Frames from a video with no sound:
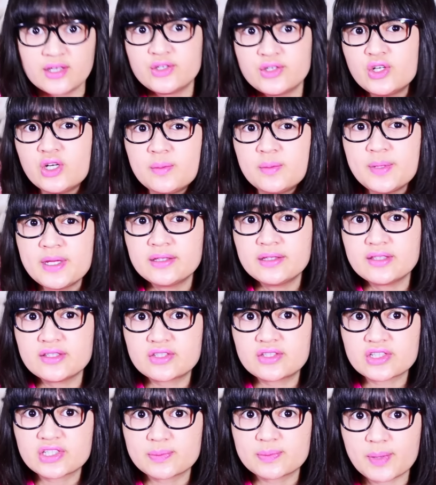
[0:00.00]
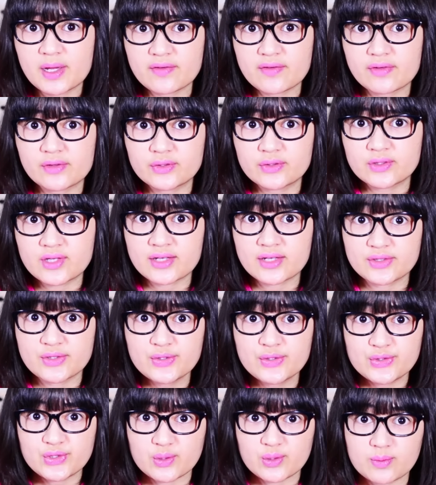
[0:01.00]
you're being disrespectful to that
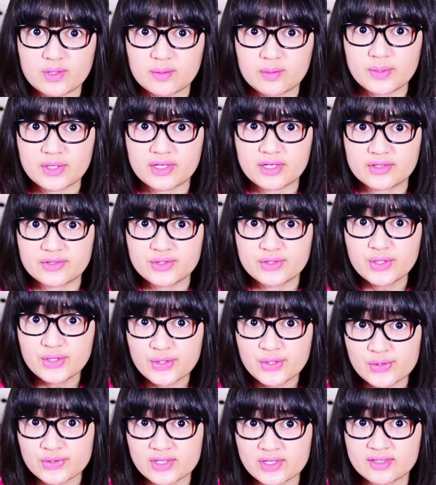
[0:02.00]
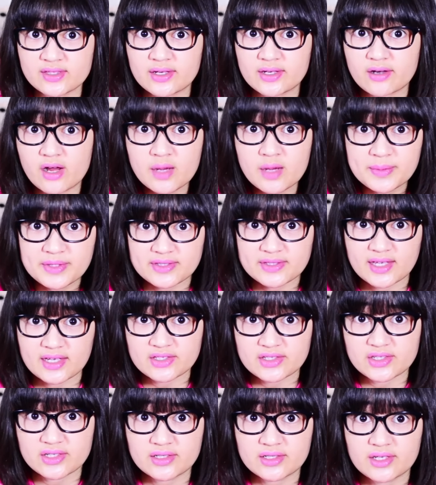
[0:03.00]
YouTuber because you're using their comment
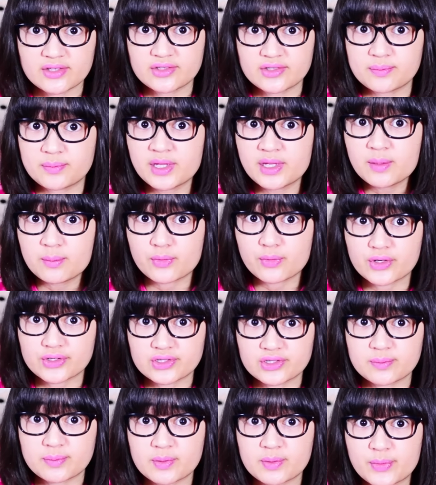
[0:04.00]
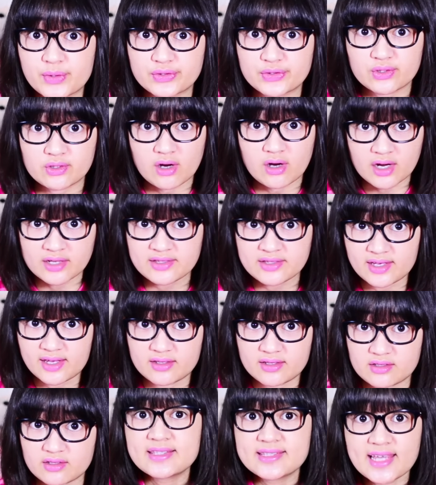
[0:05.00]
section as a billboard to promote your
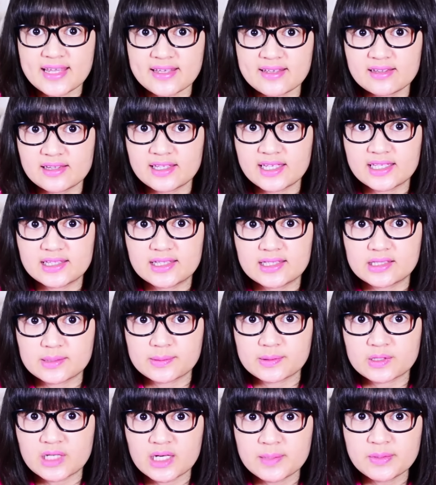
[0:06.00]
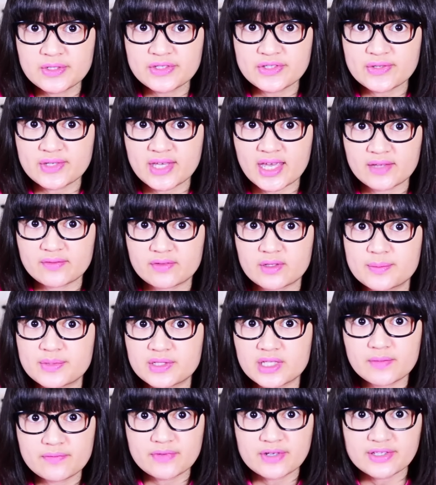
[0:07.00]
content. Secondly, the subscribers you get from
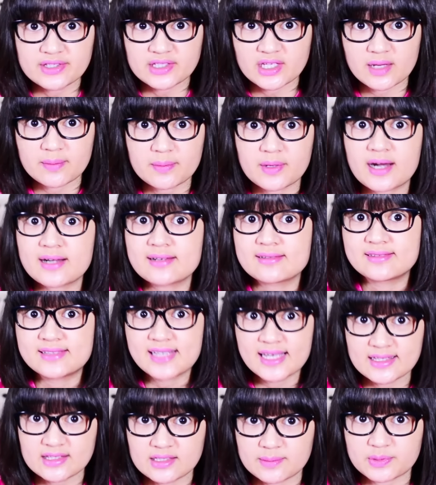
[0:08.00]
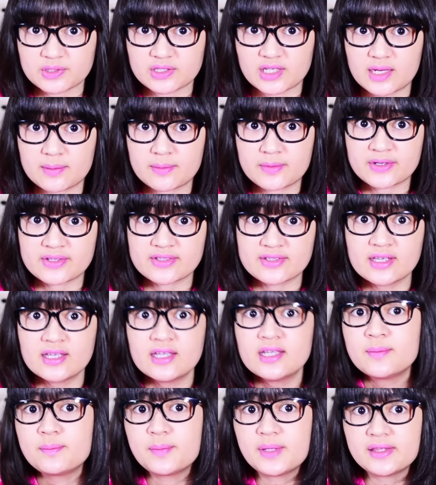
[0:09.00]
sub for sub are dead subscribers
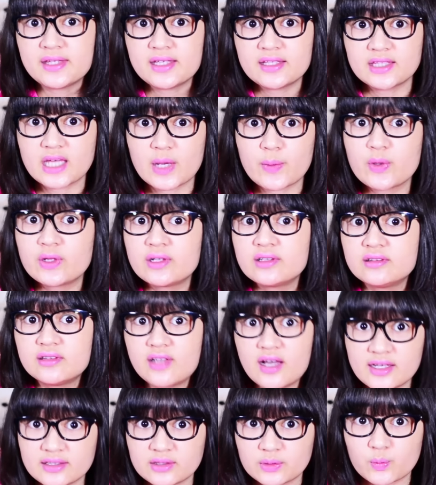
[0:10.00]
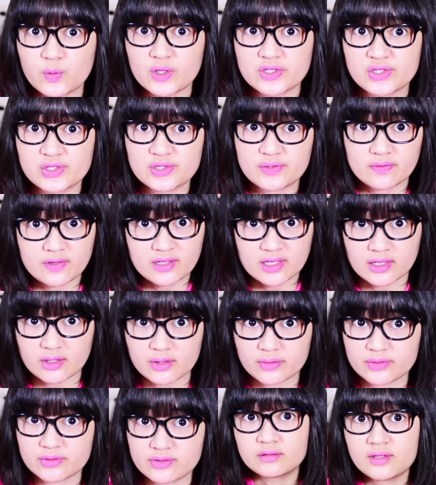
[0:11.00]
meaning they will not watch your
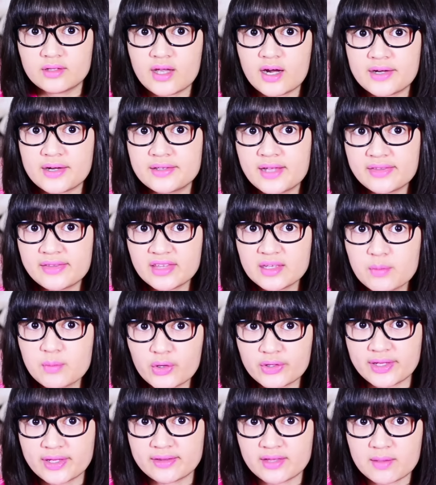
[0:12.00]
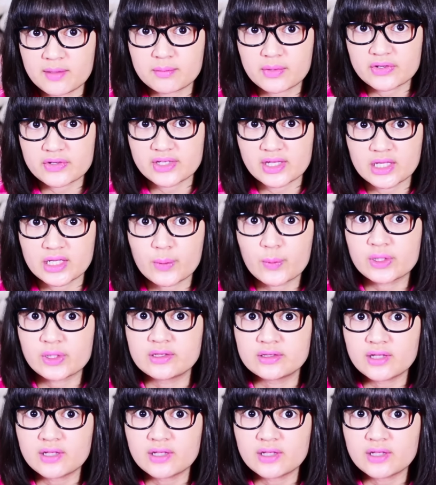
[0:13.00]
videos. They are nothing more than numbers and they will